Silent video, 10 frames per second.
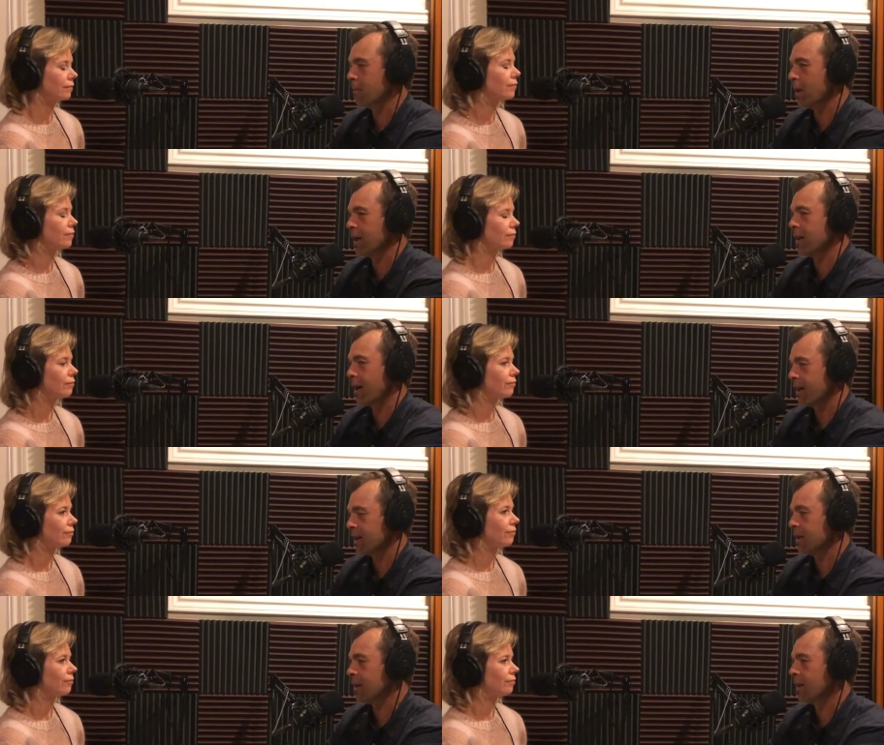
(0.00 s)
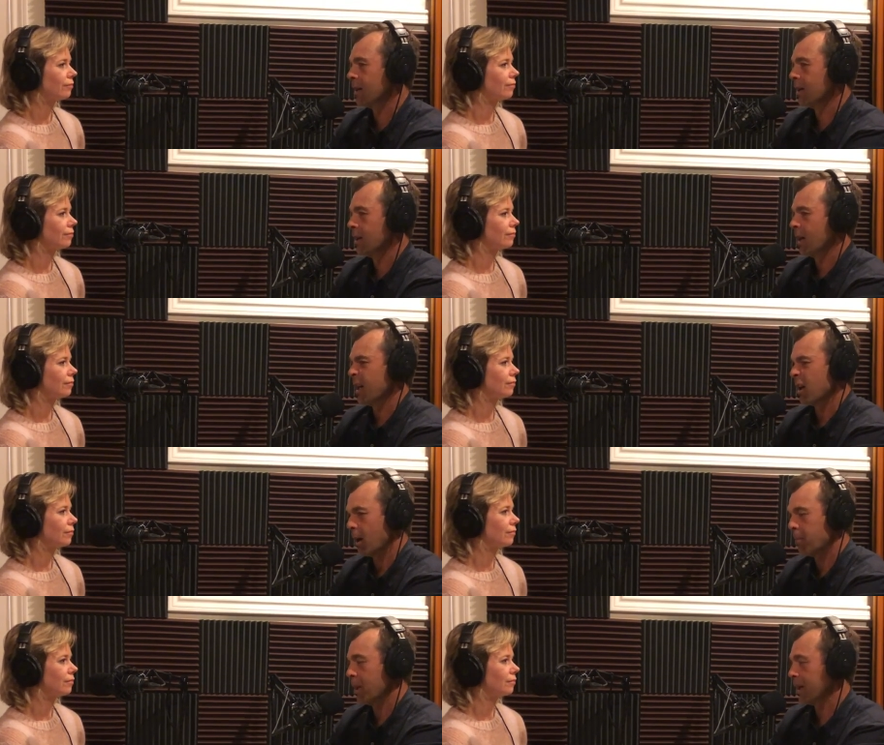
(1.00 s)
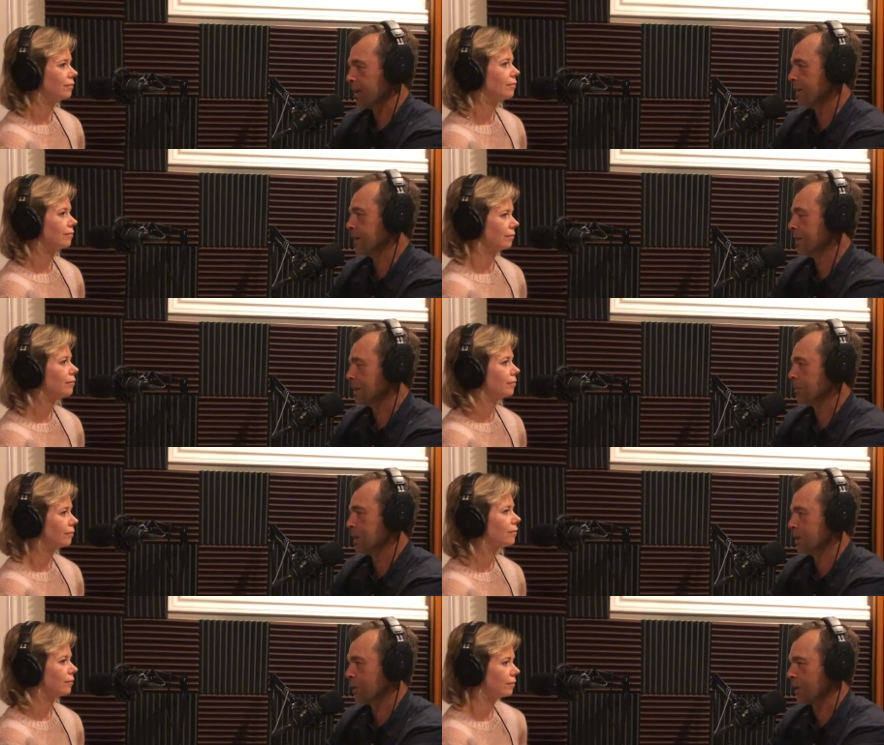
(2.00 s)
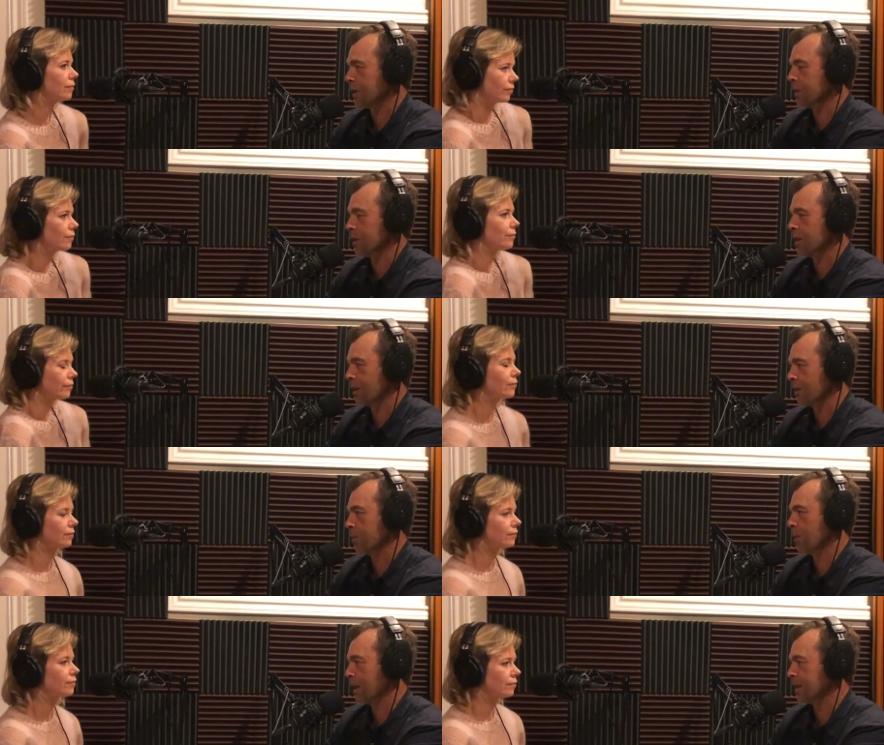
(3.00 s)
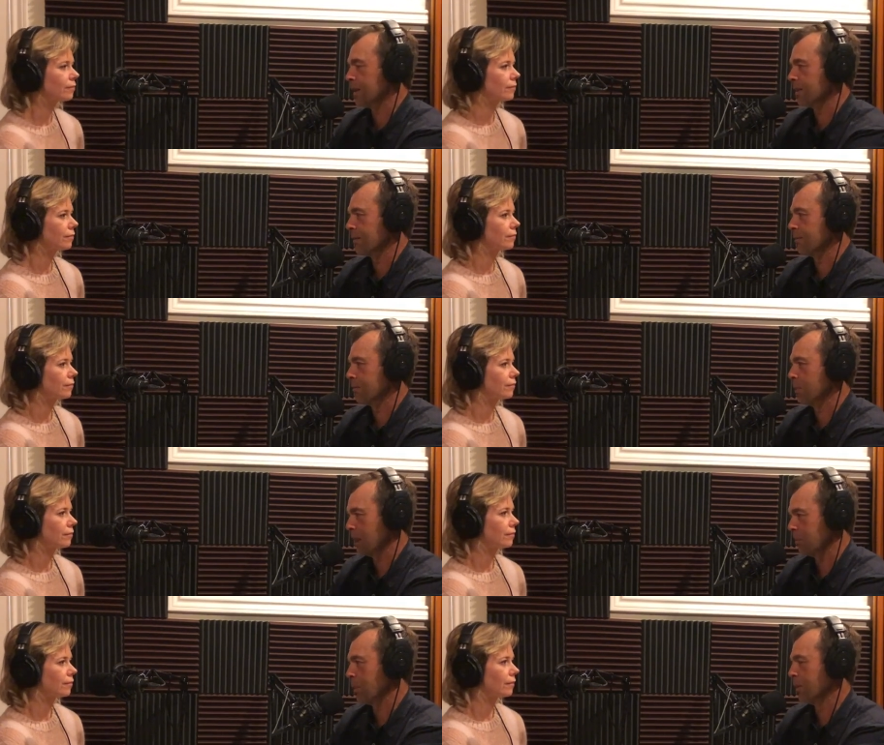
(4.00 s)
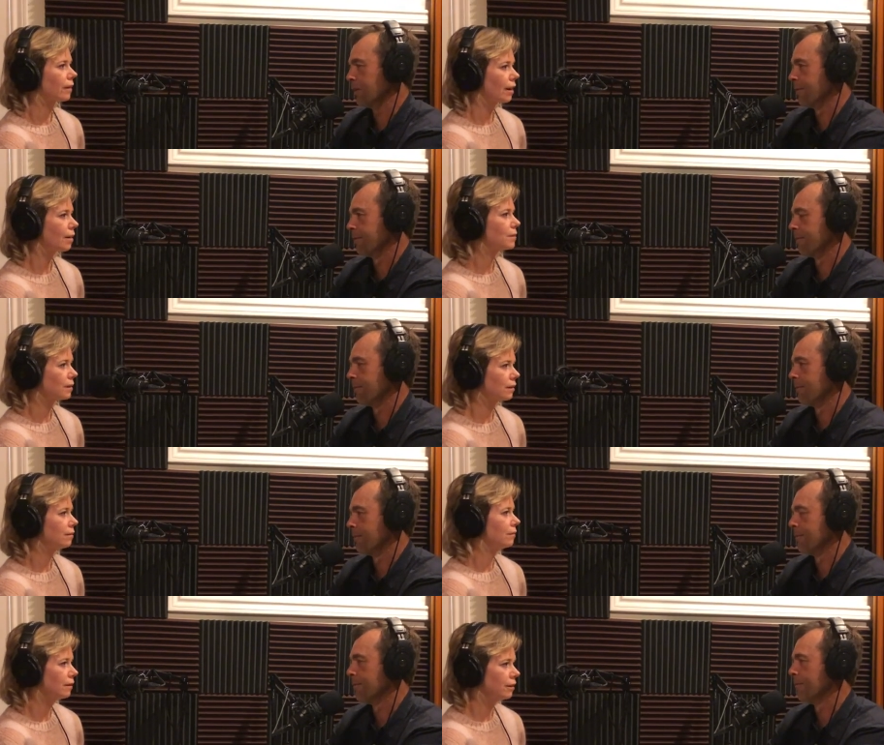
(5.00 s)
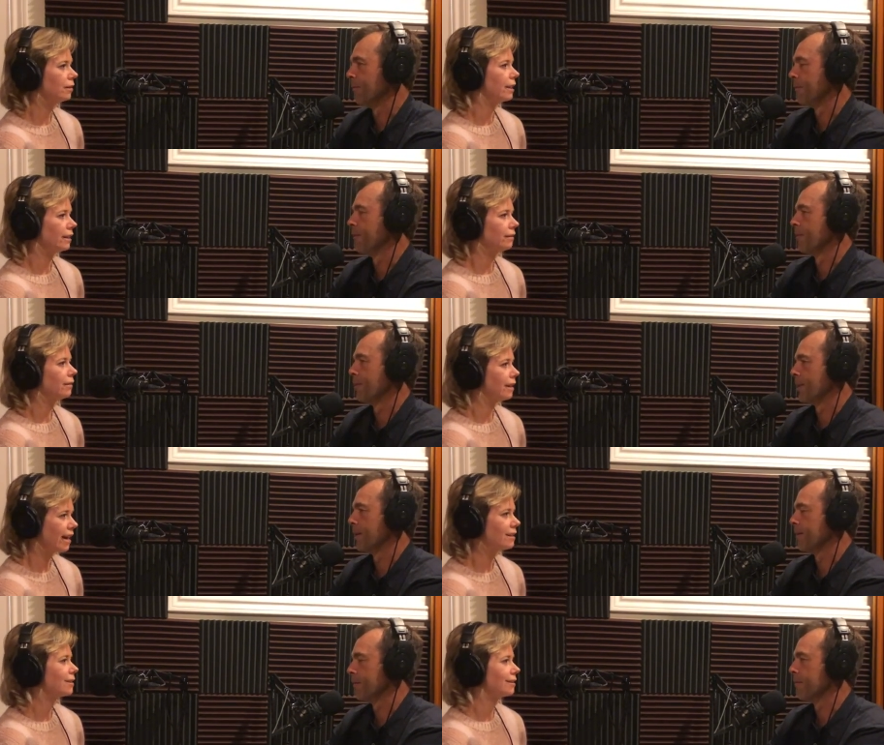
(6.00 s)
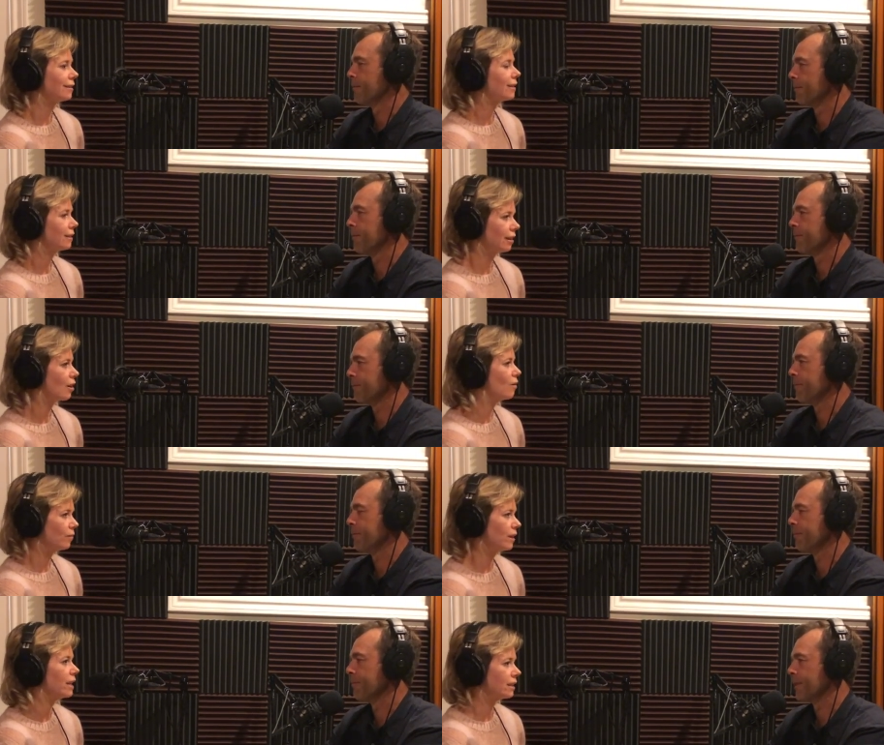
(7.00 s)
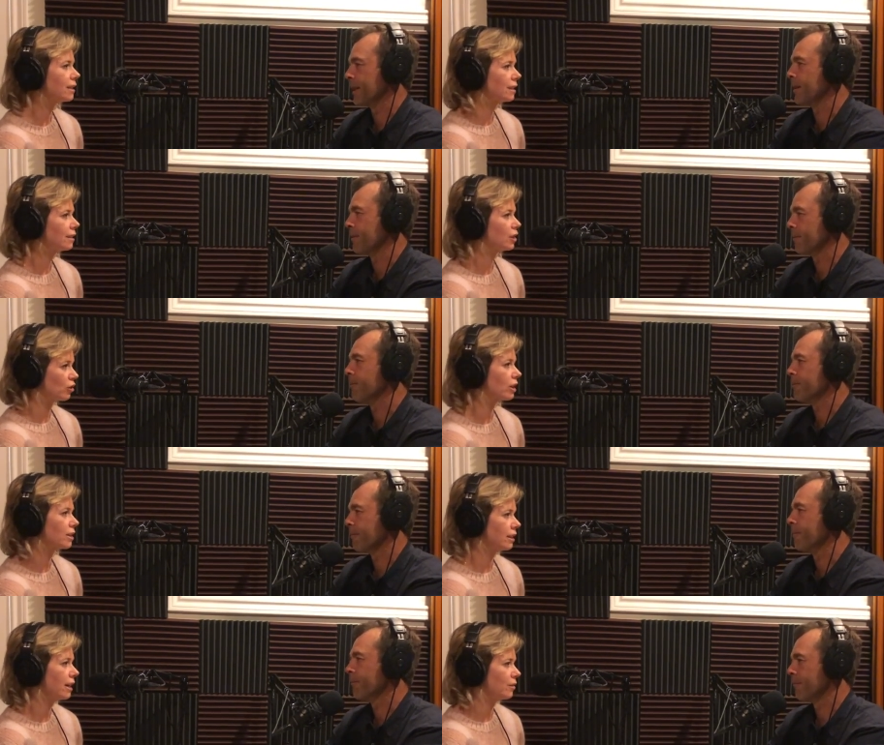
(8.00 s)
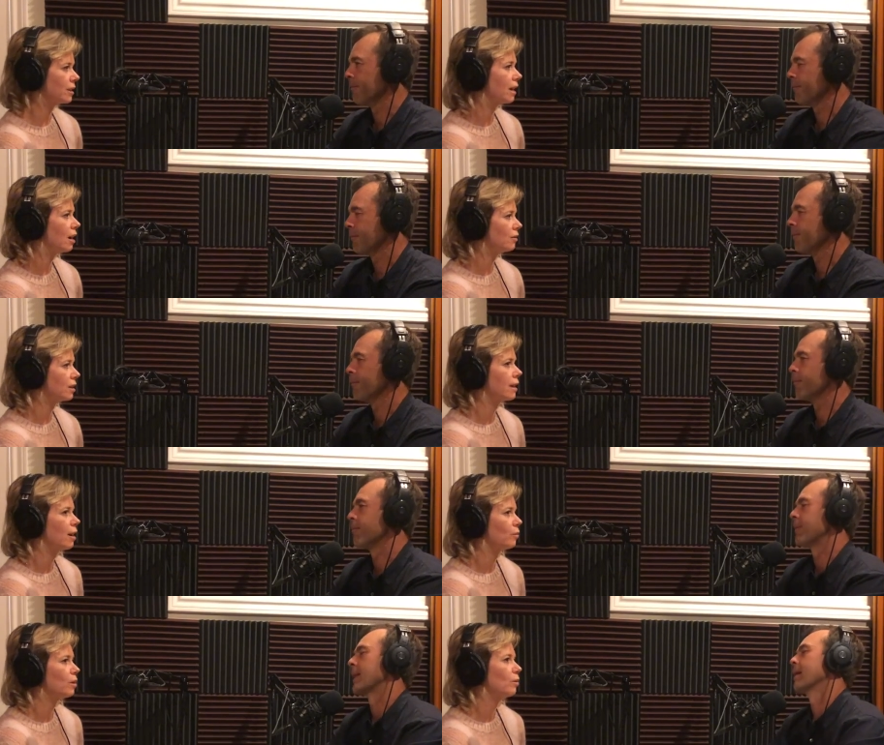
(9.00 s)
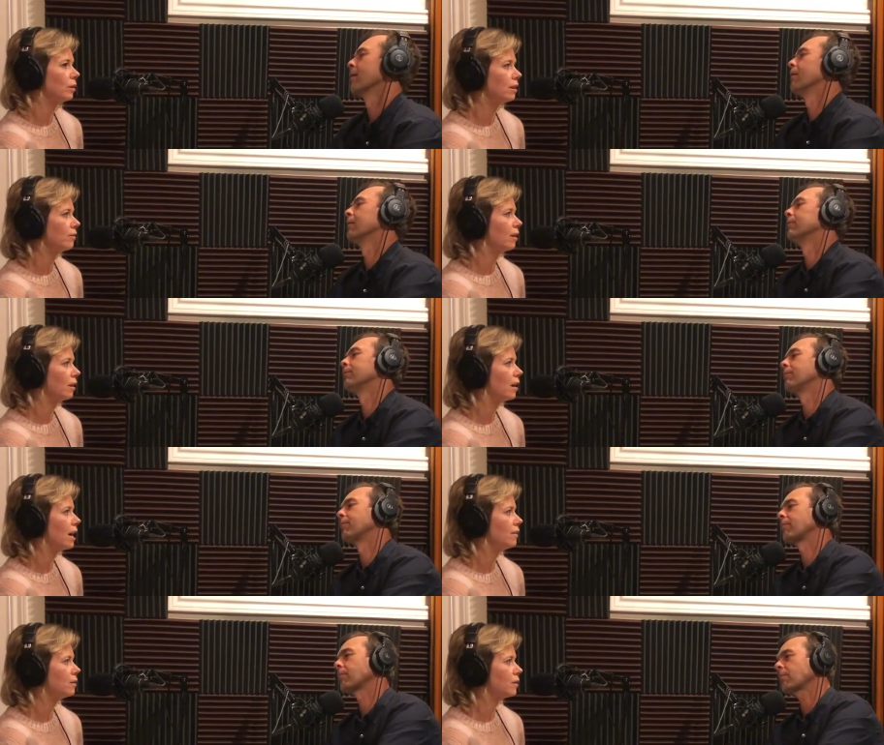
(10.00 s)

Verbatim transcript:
Speaker 1: that might end and upend the systems and structures that are oppressing people.
Speaker 2: Absolutely, yes. The confidence, the trust in ourselves and how we want to live our lives